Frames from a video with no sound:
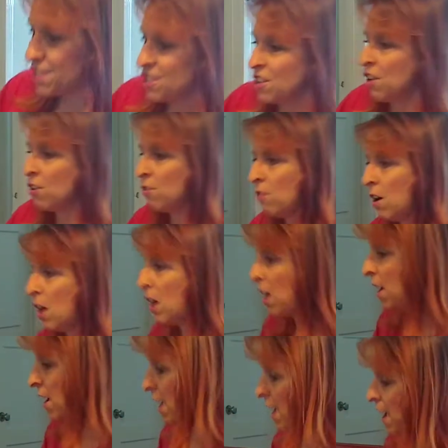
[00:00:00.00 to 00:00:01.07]
so
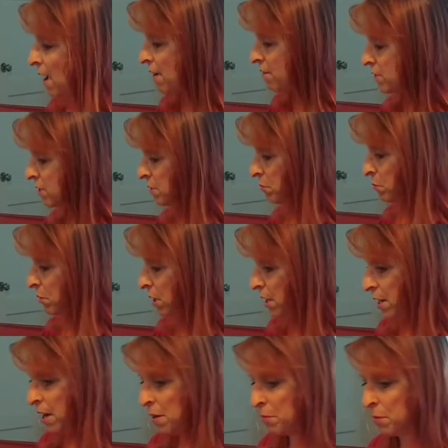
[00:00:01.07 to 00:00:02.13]
I have
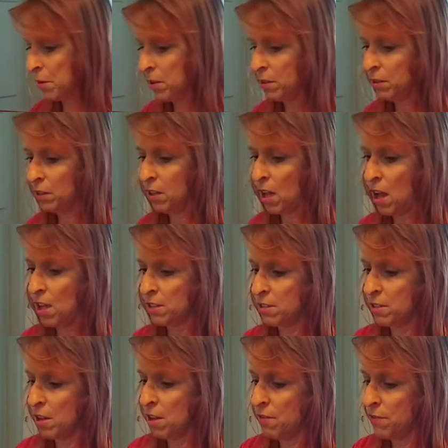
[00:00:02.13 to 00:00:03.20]
split up
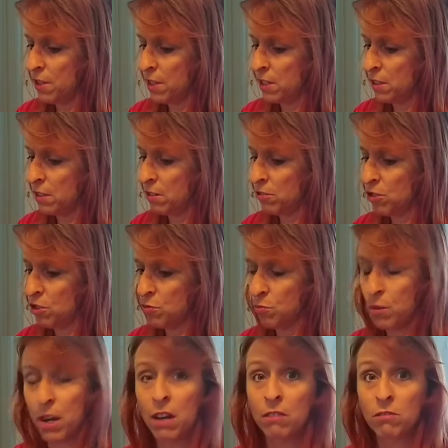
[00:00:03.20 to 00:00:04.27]
lots of these little
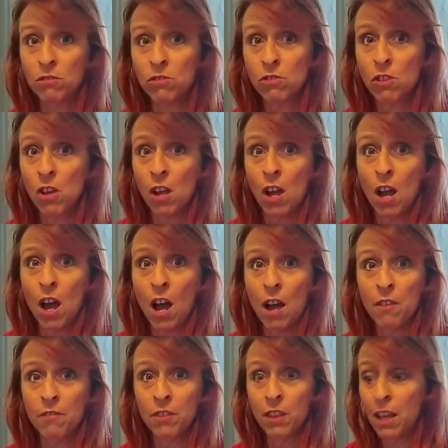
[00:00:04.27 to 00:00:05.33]
sprouts.
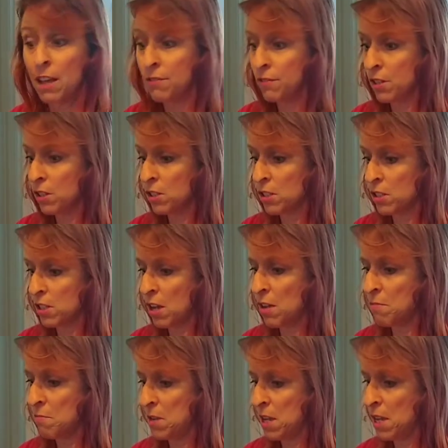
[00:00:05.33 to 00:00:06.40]
I've left
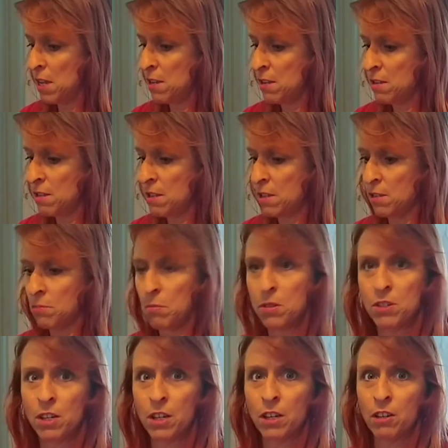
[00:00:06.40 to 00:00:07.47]
some in this
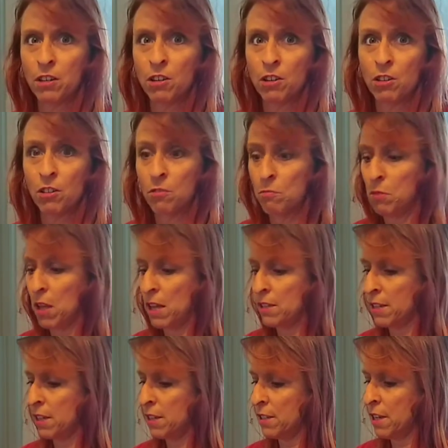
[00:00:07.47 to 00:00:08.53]
particular
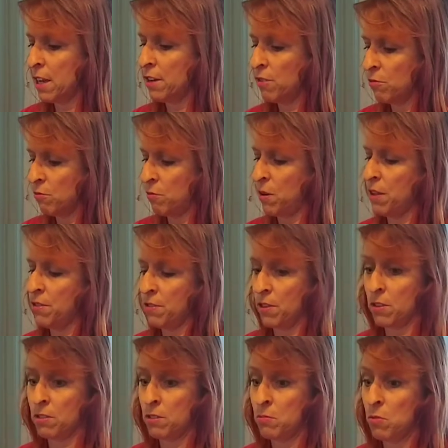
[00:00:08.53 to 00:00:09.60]
plastic container with
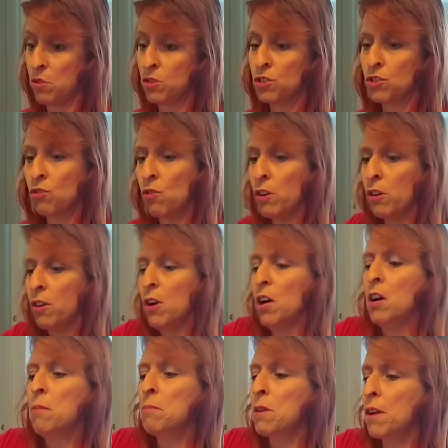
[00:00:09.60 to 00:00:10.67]
some more soil,
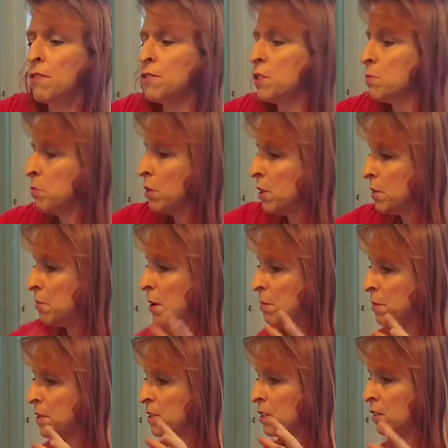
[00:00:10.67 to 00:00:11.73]
but I've split them
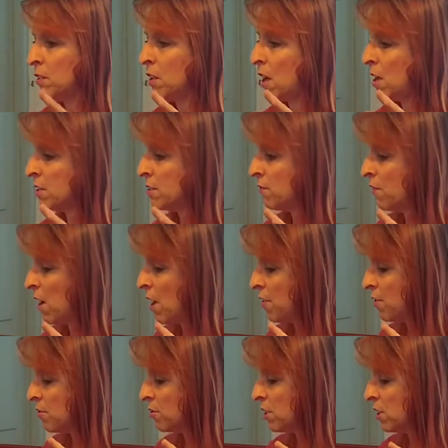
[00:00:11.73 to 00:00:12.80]
up into lots of
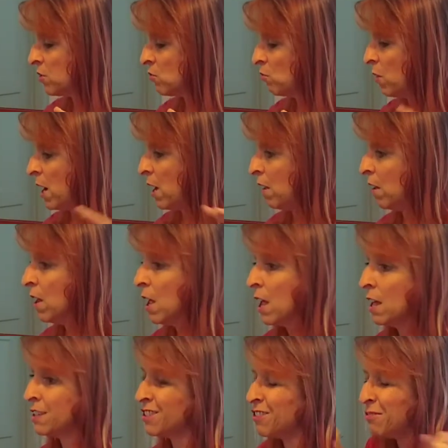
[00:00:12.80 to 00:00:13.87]
others as well.
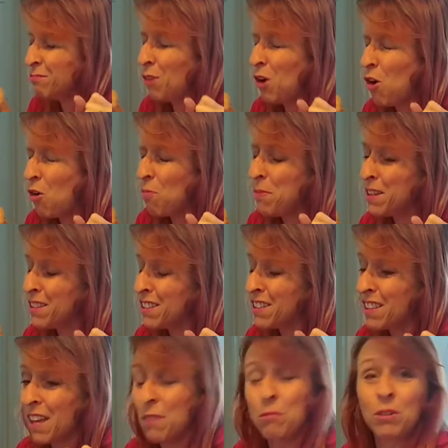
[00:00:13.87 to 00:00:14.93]
And so I'm hoping that
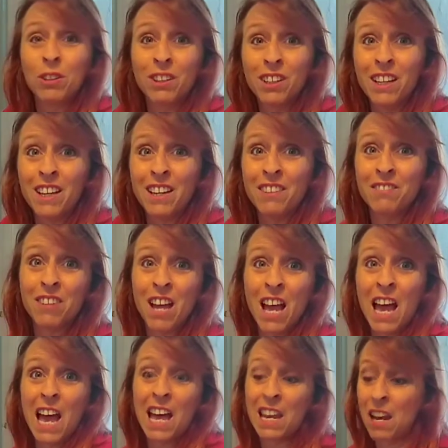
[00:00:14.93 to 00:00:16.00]
they will live.
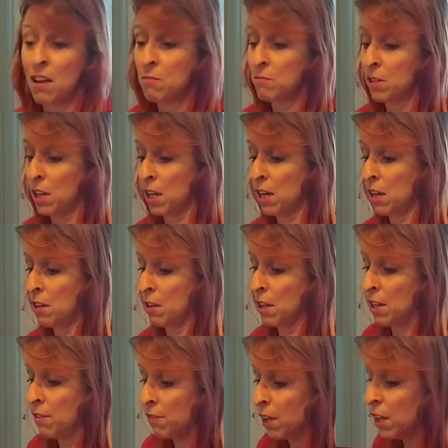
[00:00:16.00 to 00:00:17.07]
And I'm going to
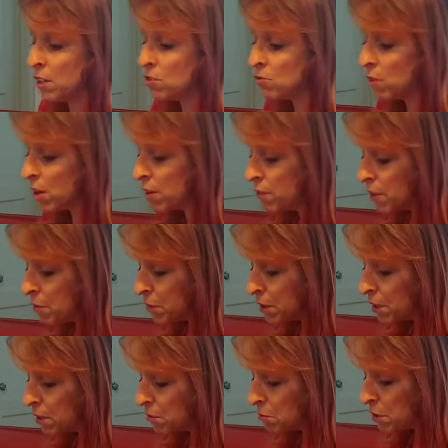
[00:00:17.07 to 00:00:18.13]
give each one of them a
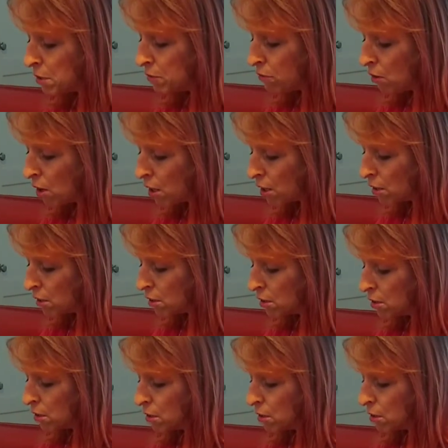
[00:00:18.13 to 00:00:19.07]
little bit of water.